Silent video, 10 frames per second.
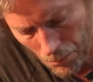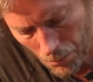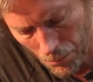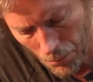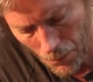
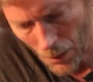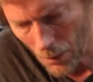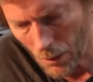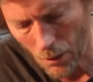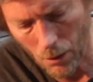if I
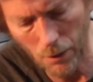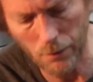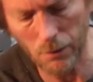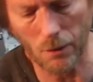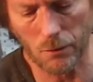need it. We'll
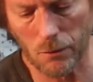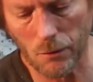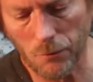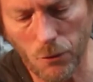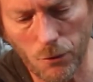let that
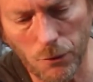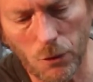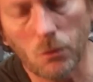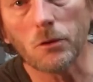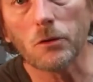sit for a few
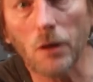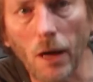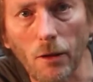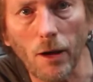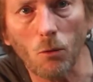and see
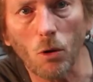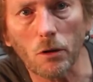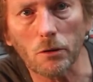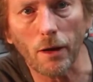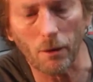how that
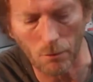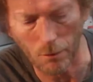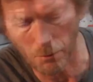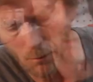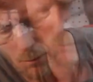works out.
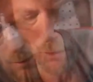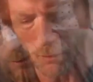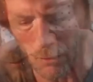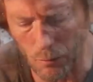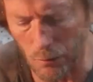I think
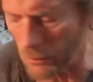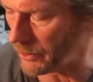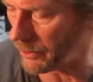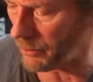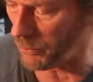this is set up